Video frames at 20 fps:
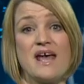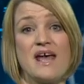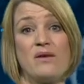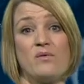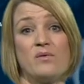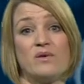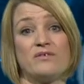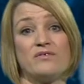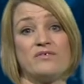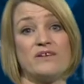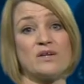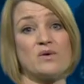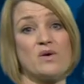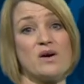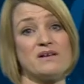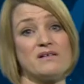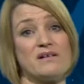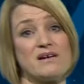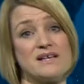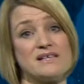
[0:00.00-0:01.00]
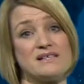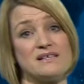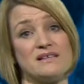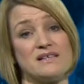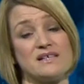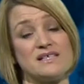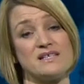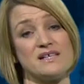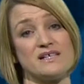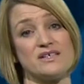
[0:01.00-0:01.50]
it will feel quite nice in
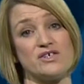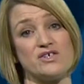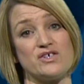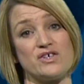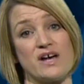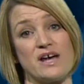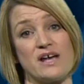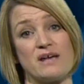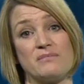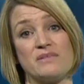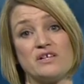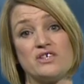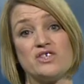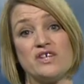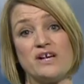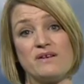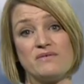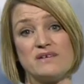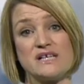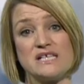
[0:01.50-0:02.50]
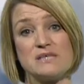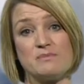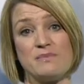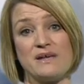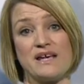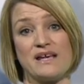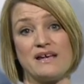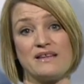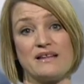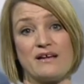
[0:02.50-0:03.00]
the sunshine, but generally
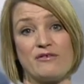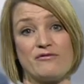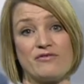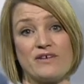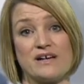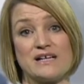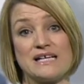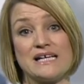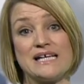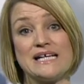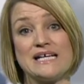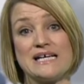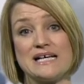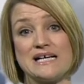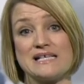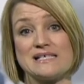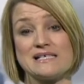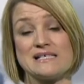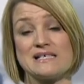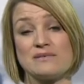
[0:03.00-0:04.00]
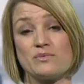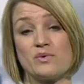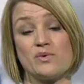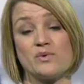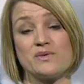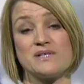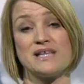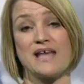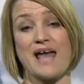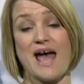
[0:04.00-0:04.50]
speaking that front lingers
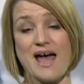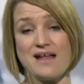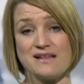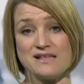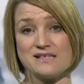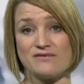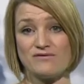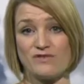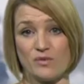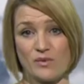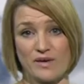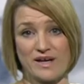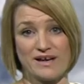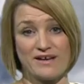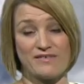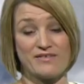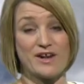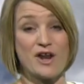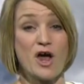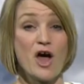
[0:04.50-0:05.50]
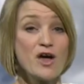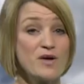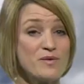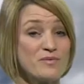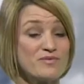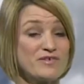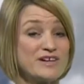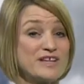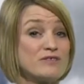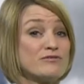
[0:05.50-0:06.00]
towards the end of the week, and then
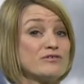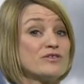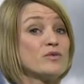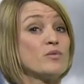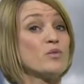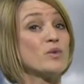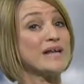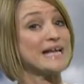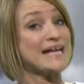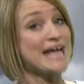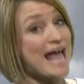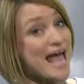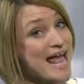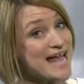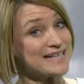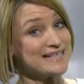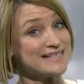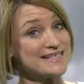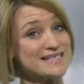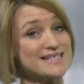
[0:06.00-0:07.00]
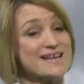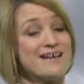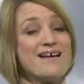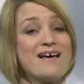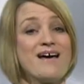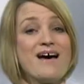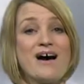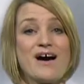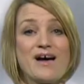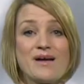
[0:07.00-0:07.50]
hopefully through the weekend
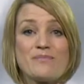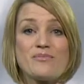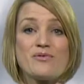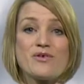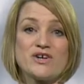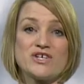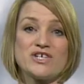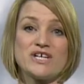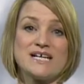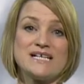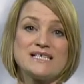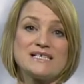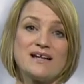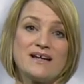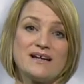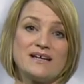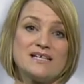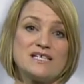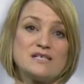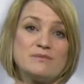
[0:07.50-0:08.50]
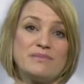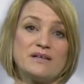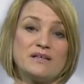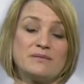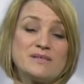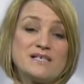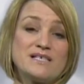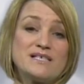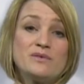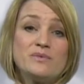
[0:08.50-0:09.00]
high pressure is likely to
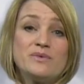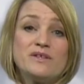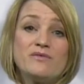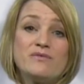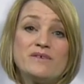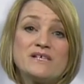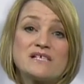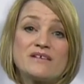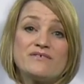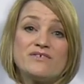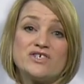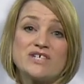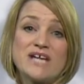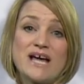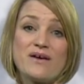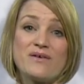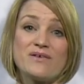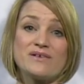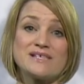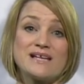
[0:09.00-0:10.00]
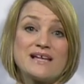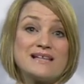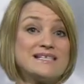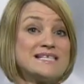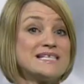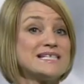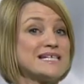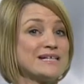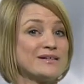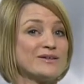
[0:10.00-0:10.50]
build, but still with the risk of showers and
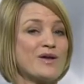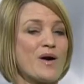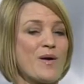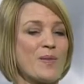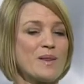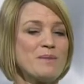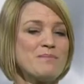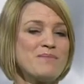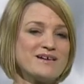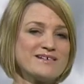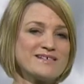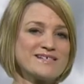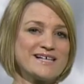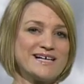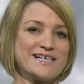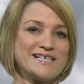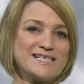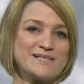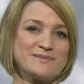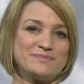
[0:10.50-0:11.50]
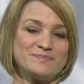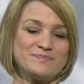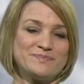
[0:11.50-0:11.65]
still on the mild side.